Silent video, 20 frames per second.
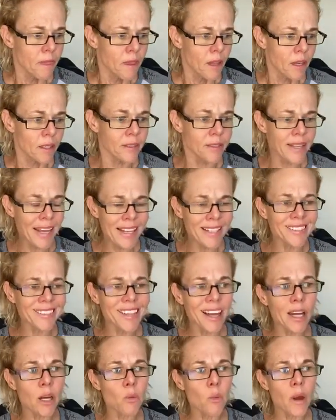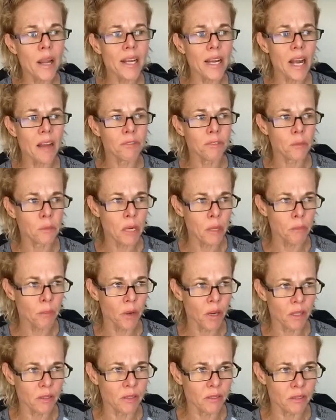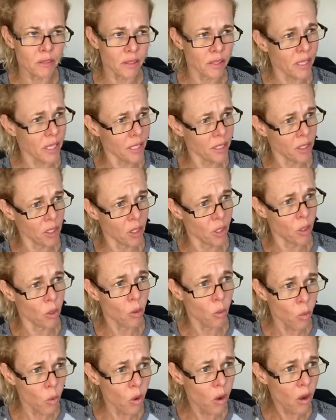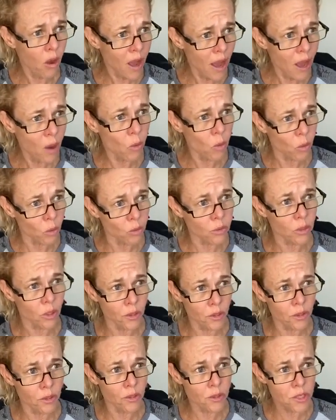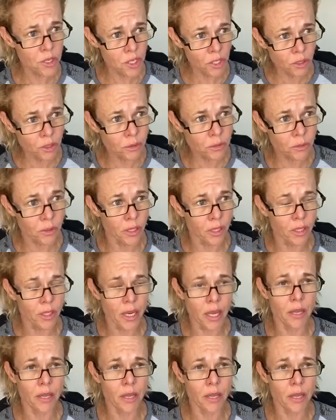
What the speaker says: I gained a lot of weight after my pregnancy, and I go, well, how old are your children?